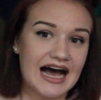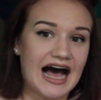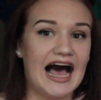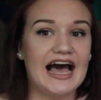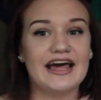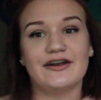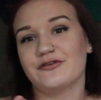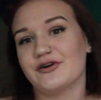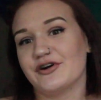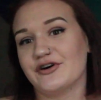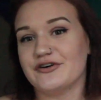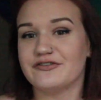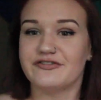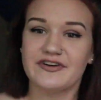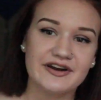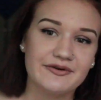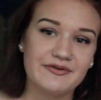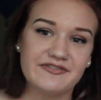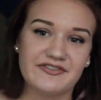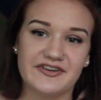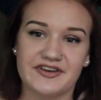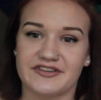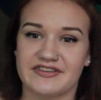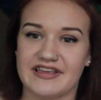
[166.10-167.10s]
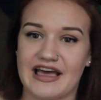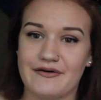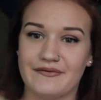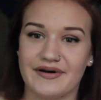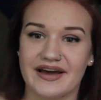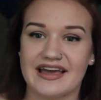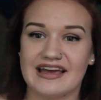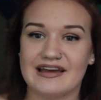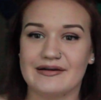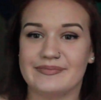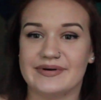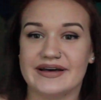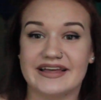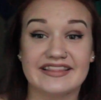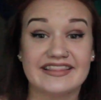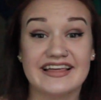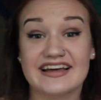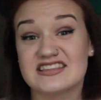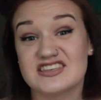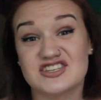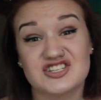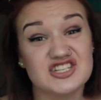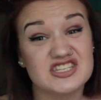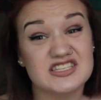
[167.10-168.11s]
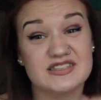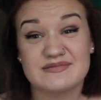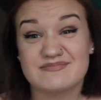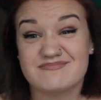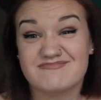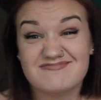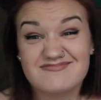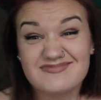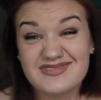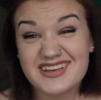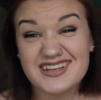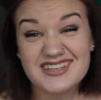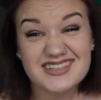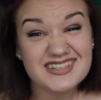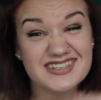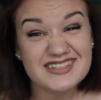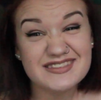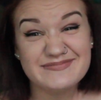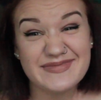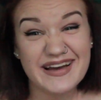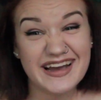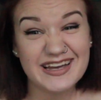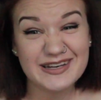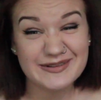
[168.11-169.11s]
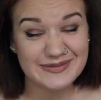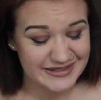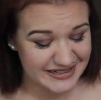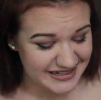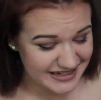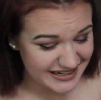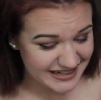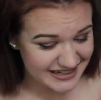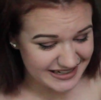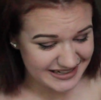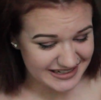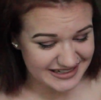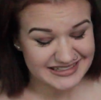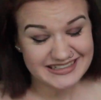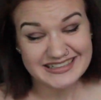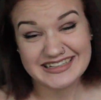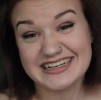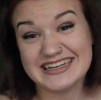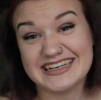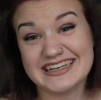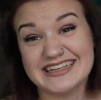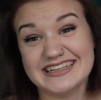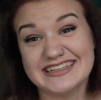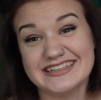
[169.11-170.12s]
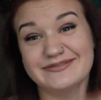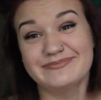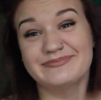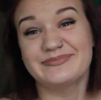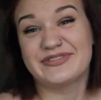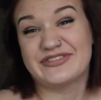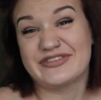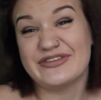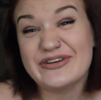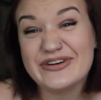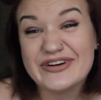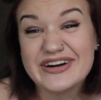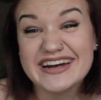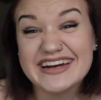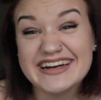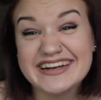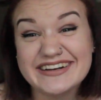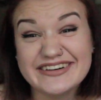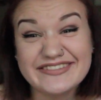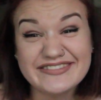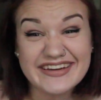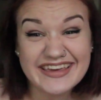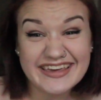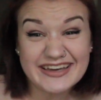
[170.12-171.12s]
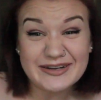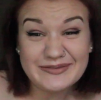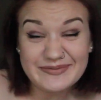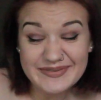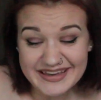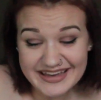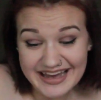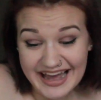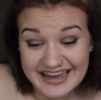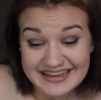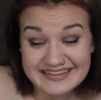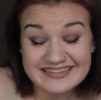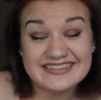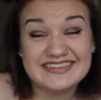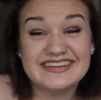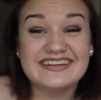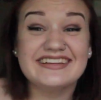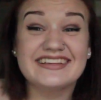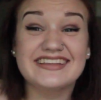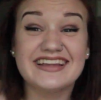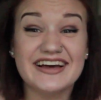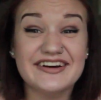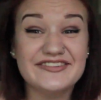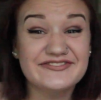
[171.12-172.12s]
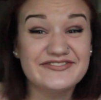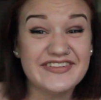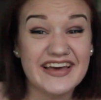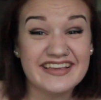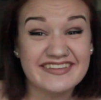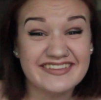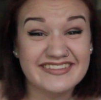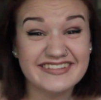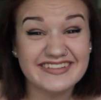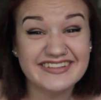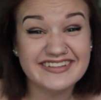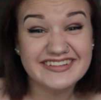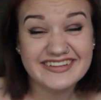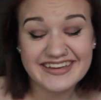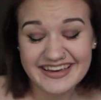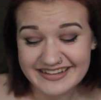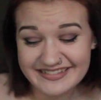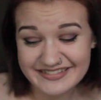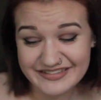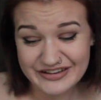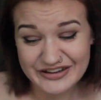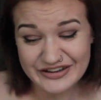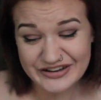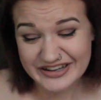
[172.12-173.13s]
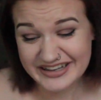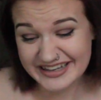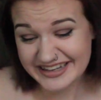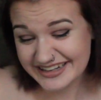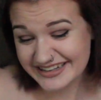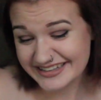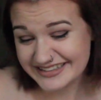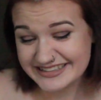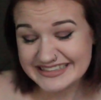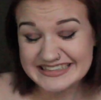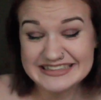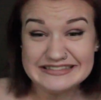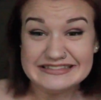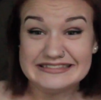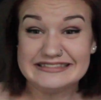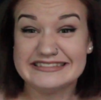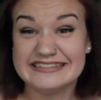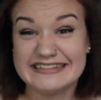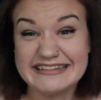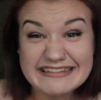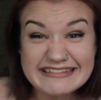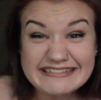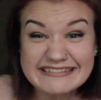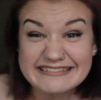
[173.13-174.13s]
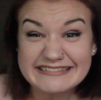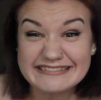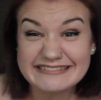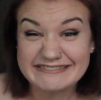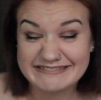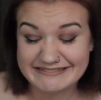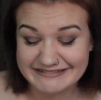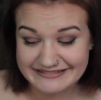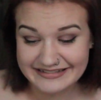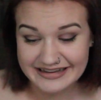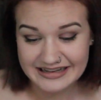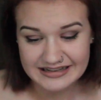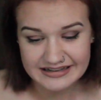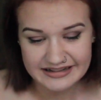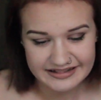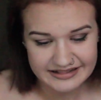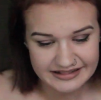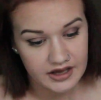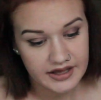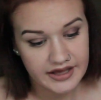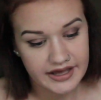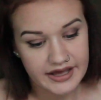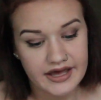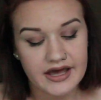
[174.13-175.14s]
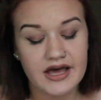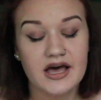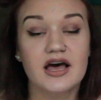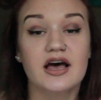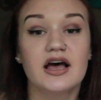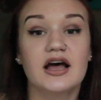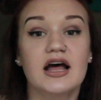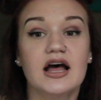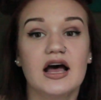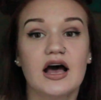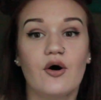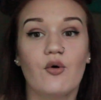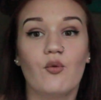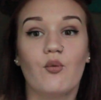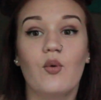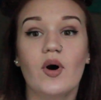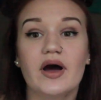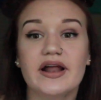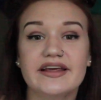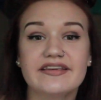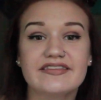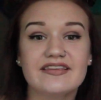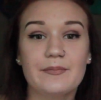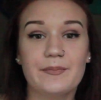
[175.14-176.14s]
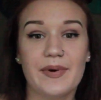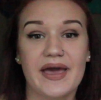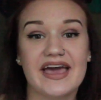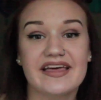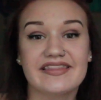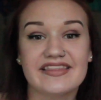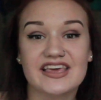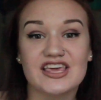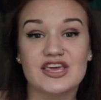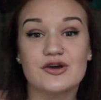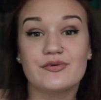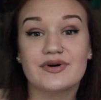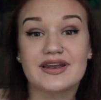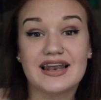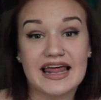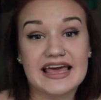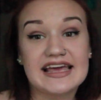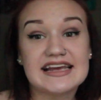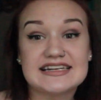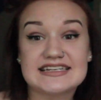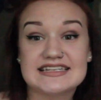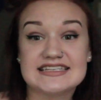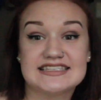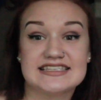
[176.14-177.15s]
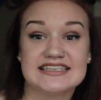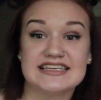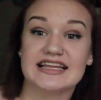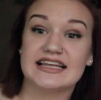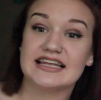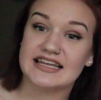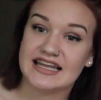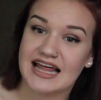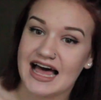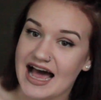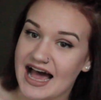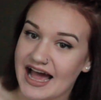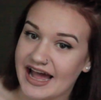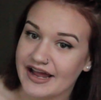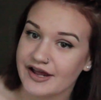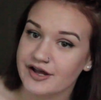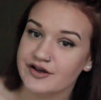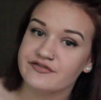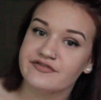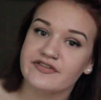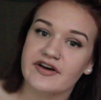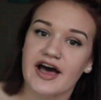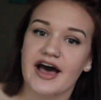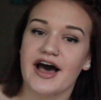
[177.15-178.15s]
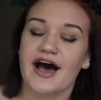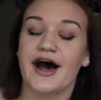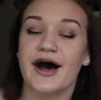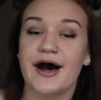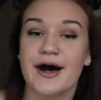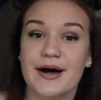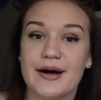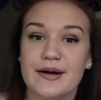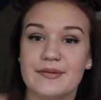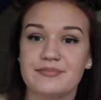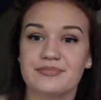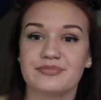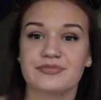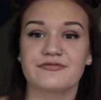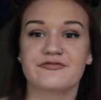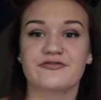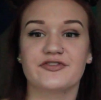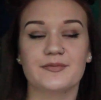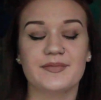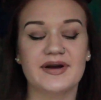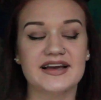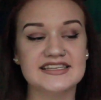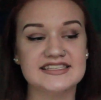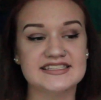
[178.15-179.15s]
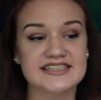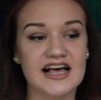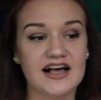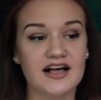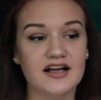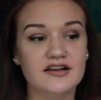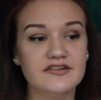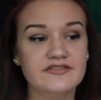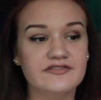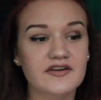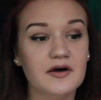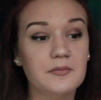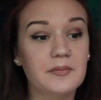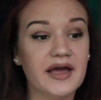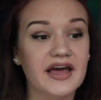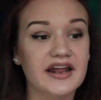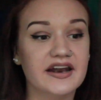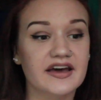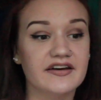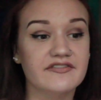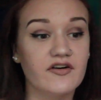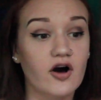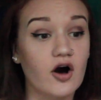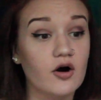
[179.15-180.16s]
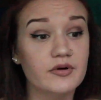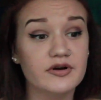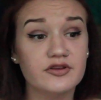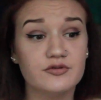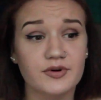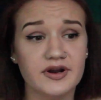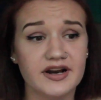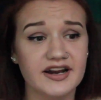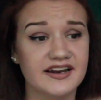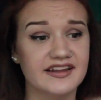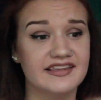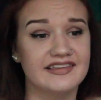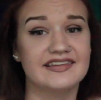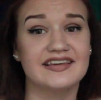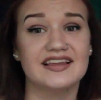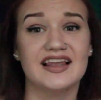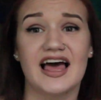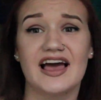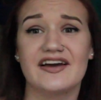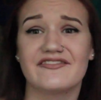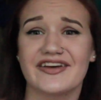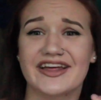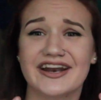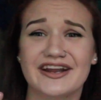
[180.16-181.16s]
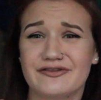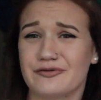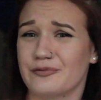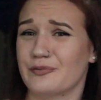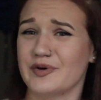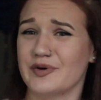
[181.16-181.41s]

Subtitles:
I don't know if anyone feels that way, but that's just my opinion. I'm sorry, don't kill me. I still love Vessel. It's good. Ooh. What is a band that you would like to see live? For myself, a band I've always wanted to see live, and it's